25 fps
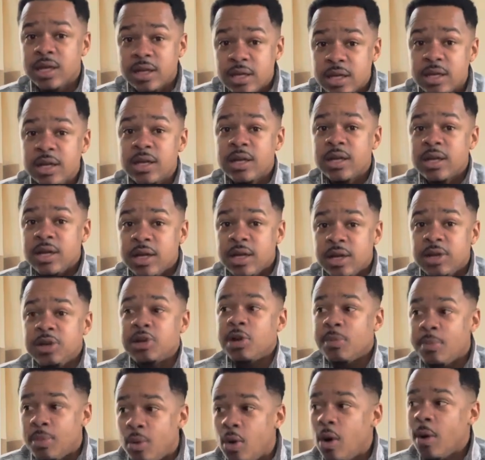
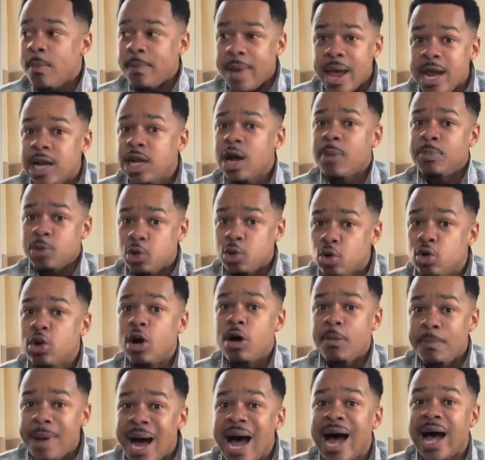the more makeup you
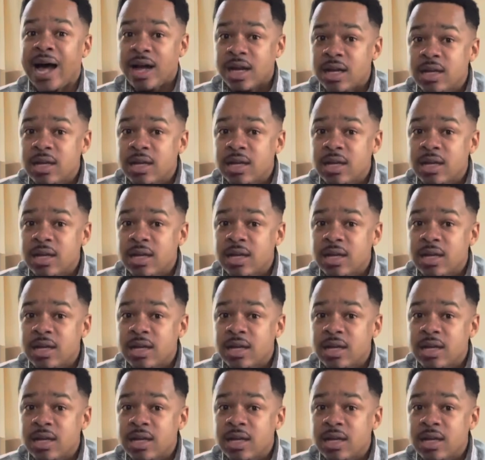gonna buy.